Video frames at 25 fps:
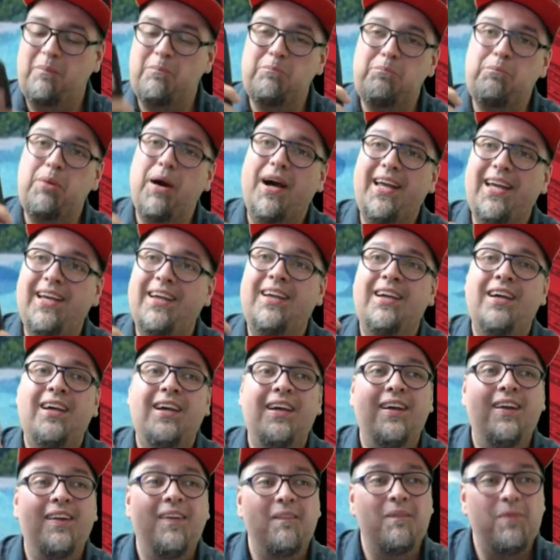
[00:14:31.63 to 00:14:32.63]
but
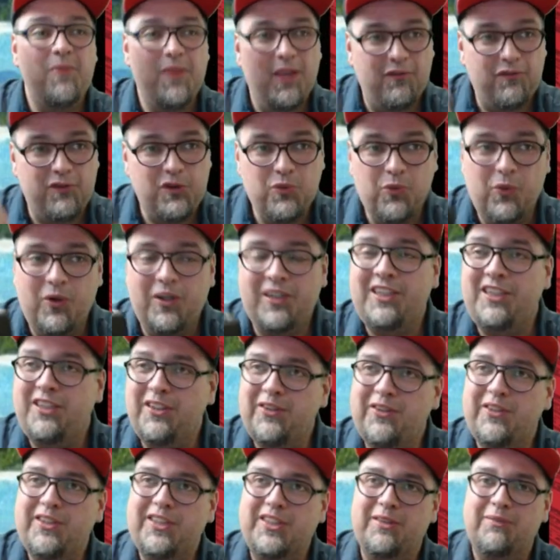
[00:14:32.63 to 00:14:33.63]
if you want to
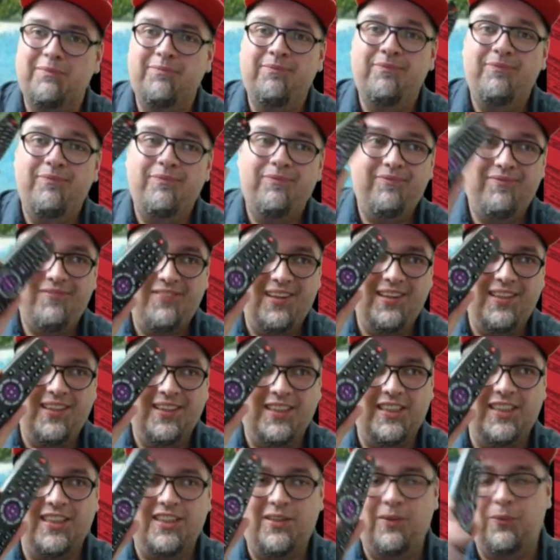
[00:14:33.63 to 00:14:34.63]
use them,
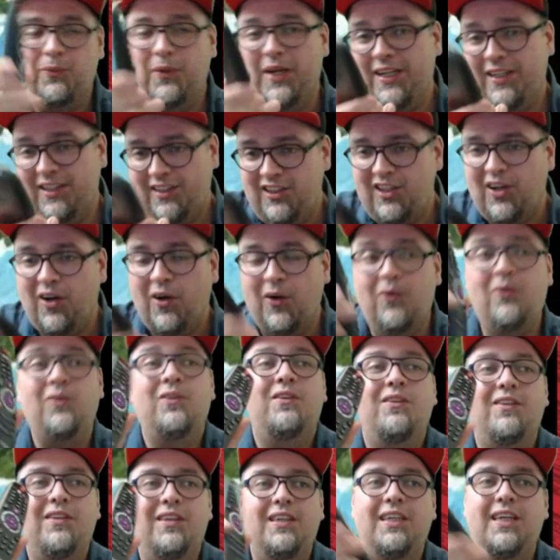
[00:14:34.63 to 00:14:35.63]
this is the way to go.
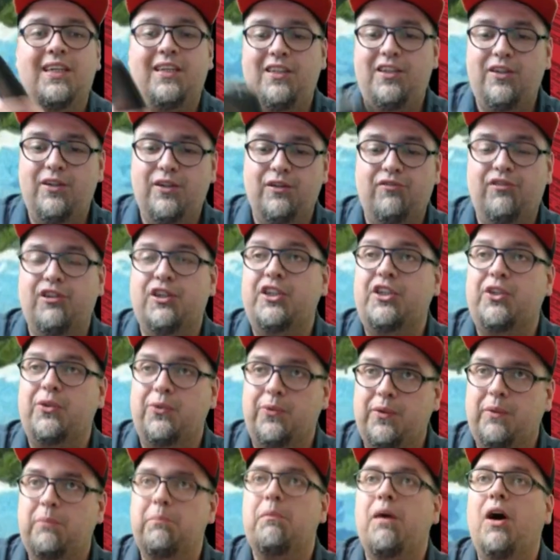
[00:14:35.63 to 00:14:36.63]
Get a universal
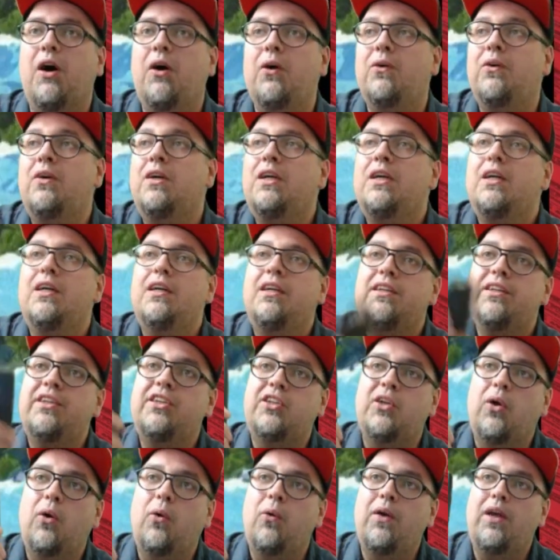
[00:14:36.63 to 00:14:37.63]
remote.
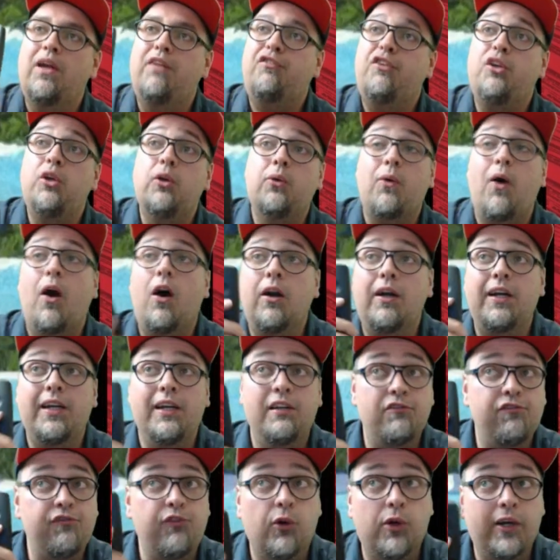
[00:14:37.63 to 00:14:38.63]
So if you aren't
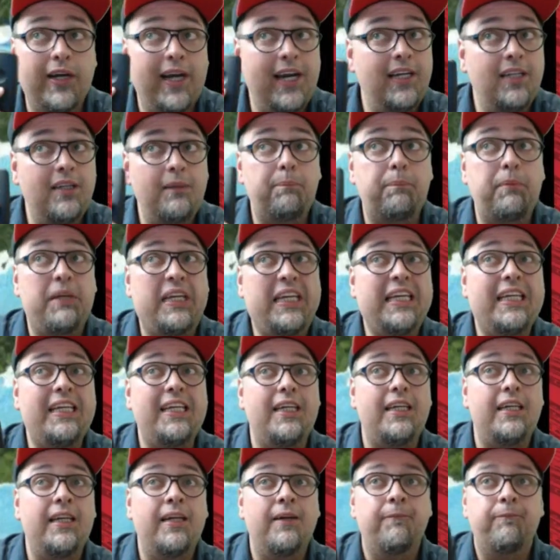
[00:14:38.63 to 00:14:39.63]
in
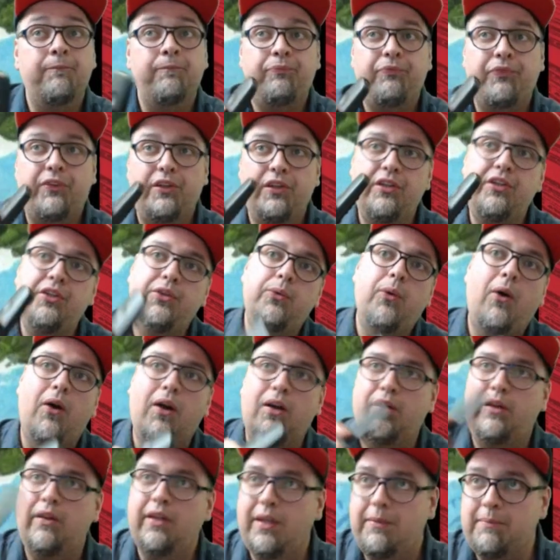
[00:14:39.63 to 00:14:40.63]
480p, you are
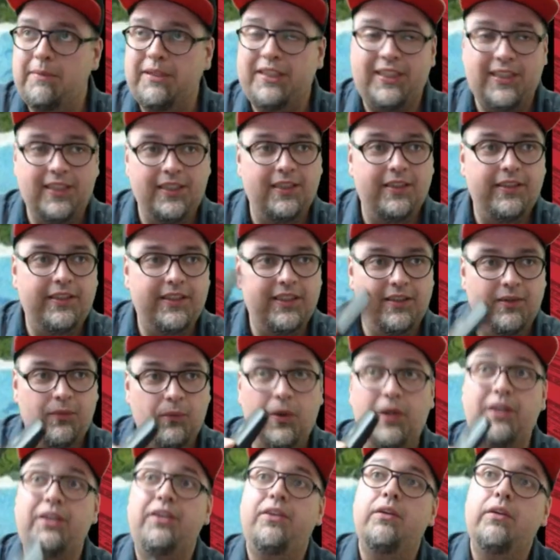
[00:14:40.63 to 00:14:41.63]
limited to
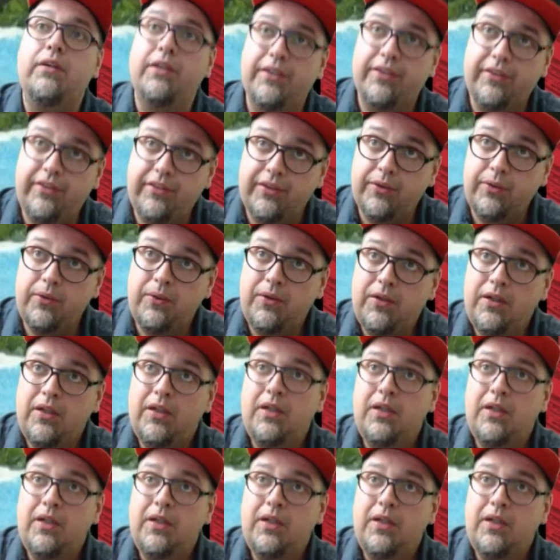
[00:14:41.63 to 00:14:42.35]
what you can do.